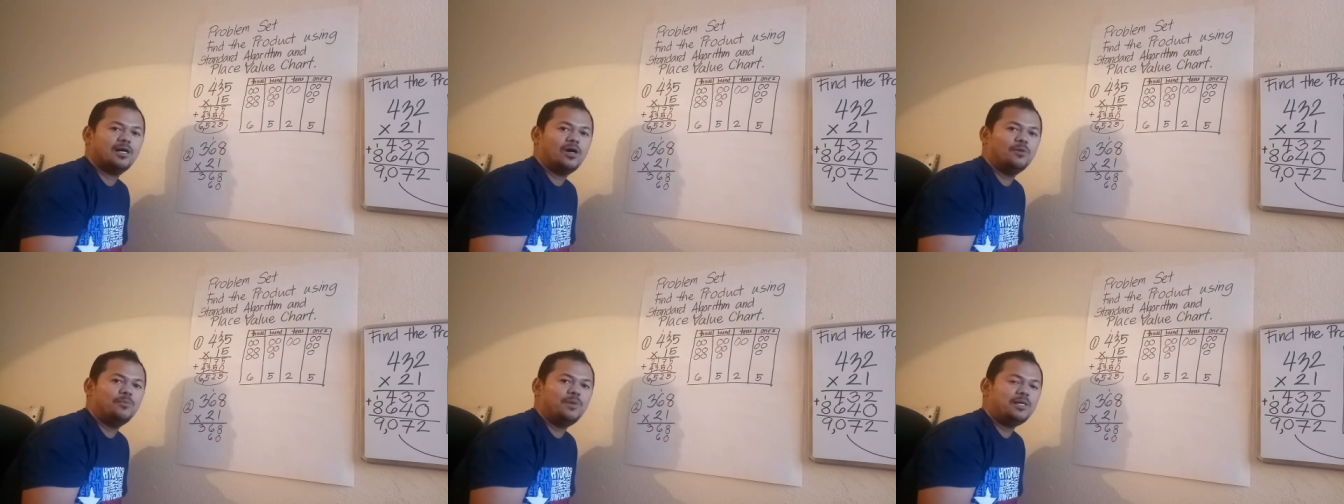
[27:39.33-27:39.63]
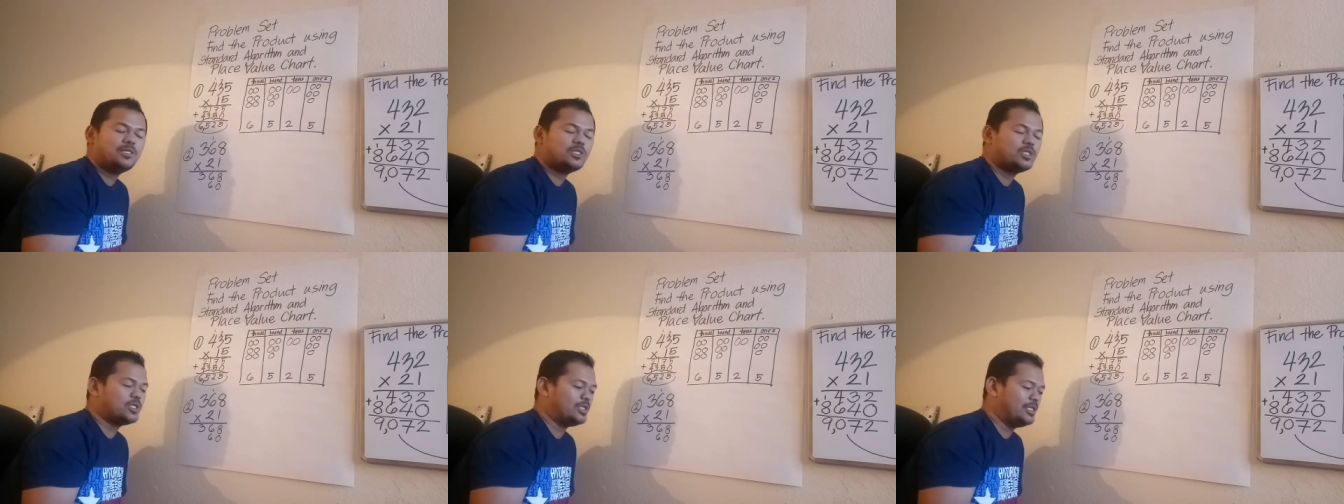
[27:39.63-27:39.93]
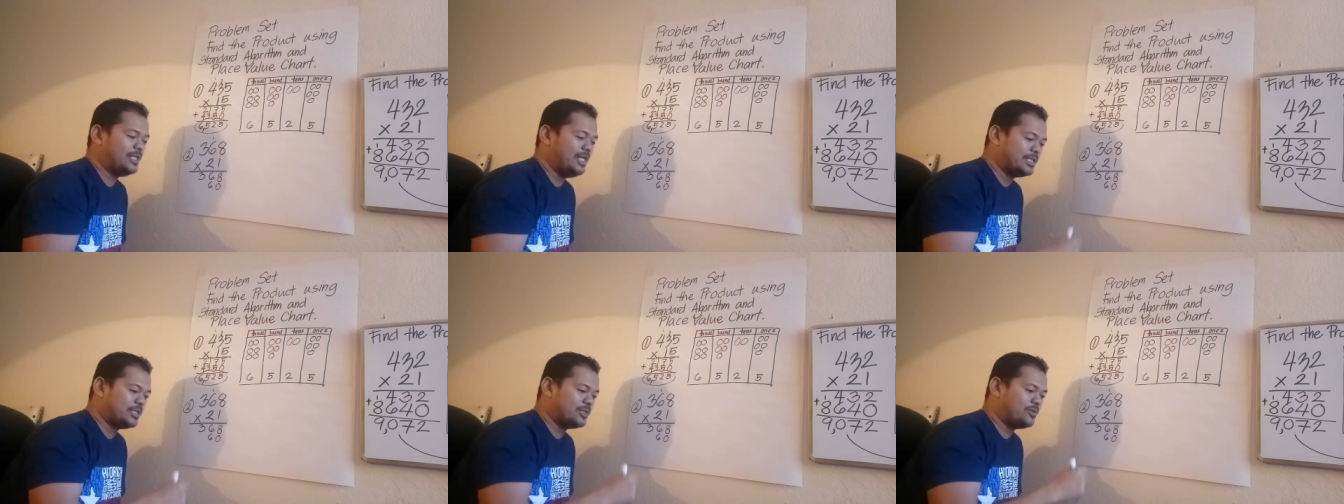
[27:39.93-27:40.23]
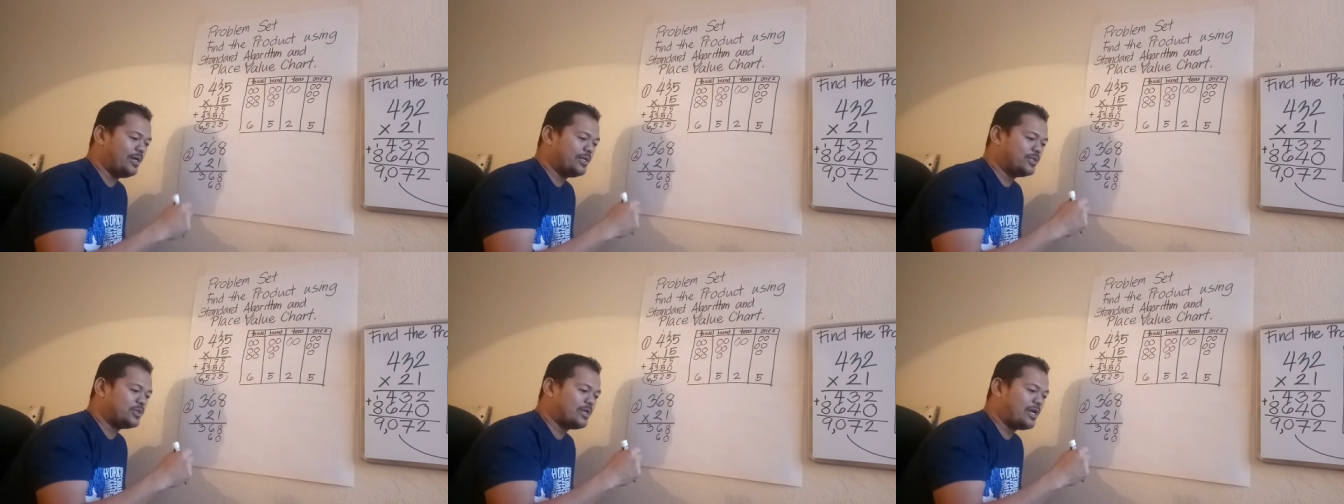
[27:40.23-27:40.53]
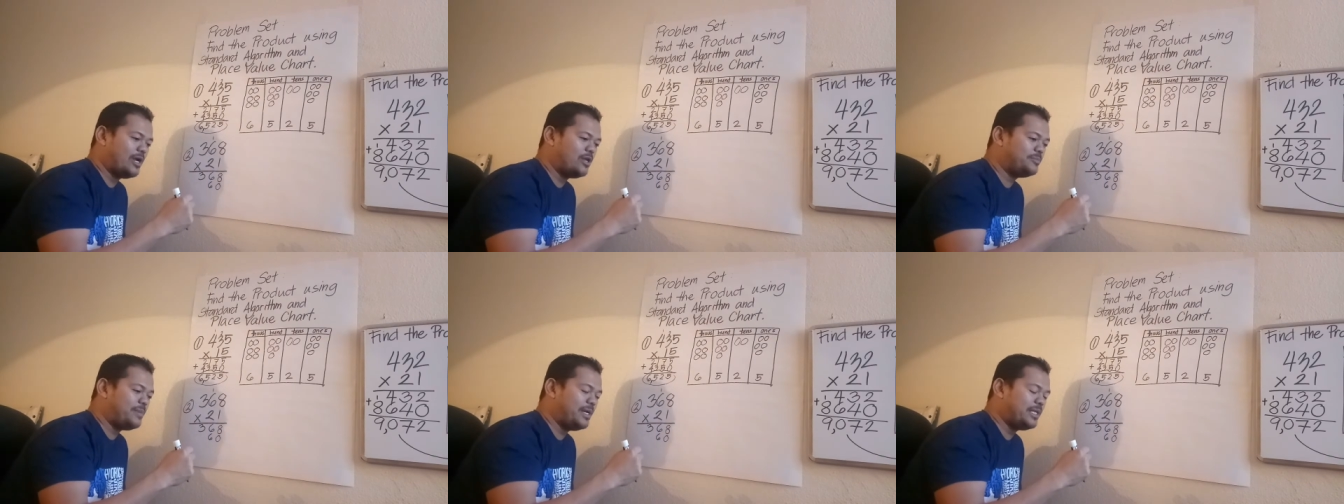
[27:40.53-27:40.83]
How much? Let's try to
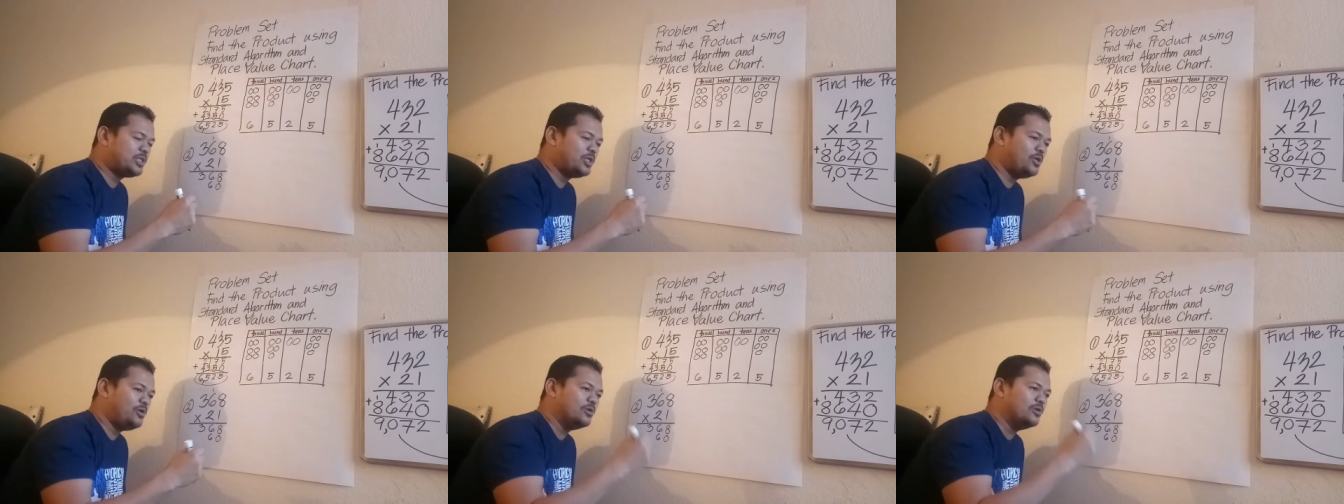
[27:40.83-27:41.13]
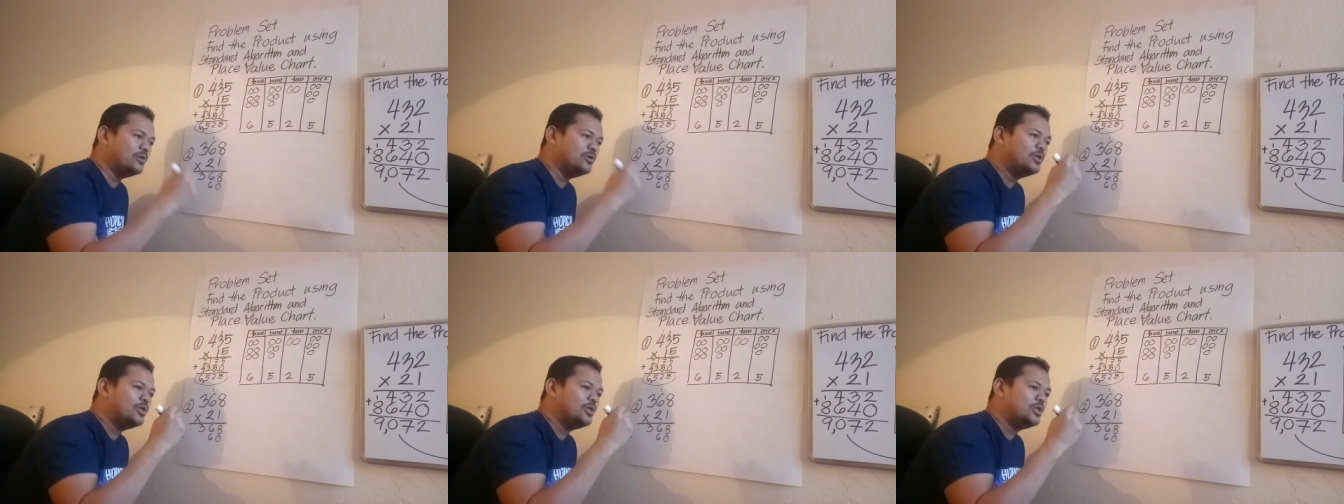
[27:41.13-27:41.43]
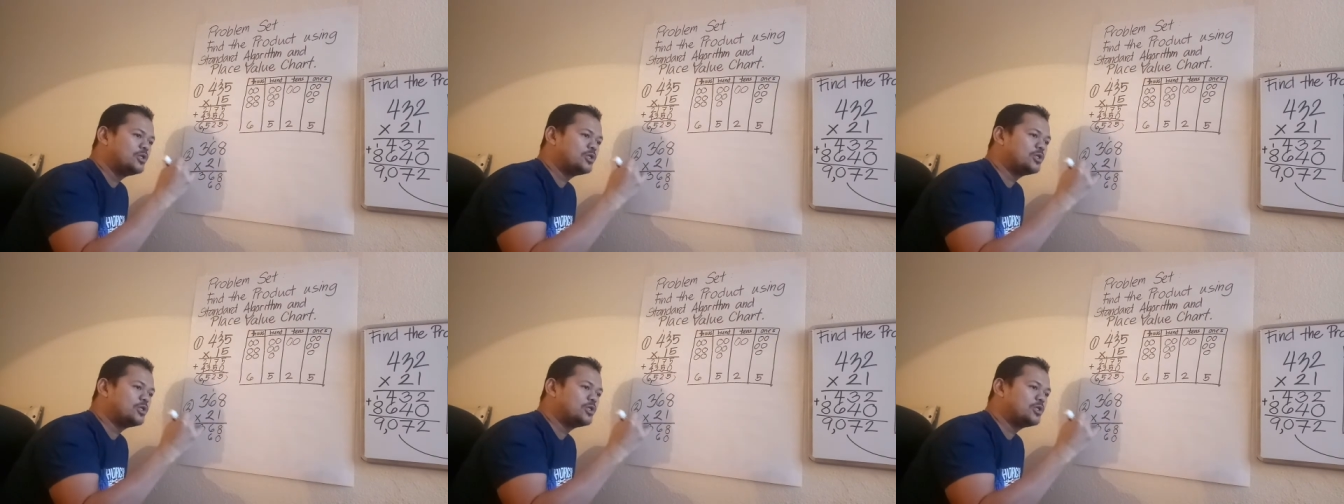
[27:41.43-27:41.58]
count by 2.